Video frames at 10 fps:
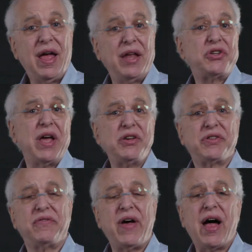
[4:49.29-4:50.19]
and
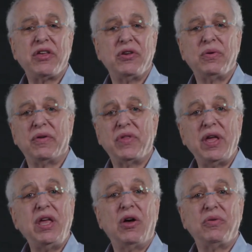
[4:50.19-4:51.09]
change the value of the
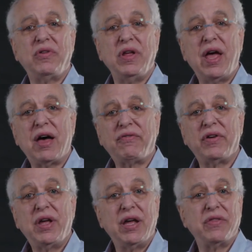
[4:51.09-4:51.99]
EOTF
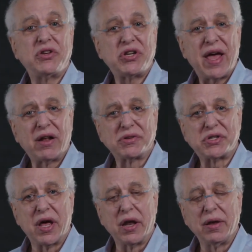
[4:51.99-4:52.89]
in the channel
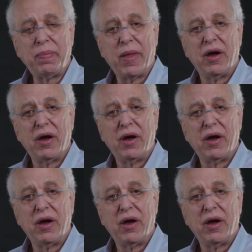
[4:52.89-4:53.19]
setting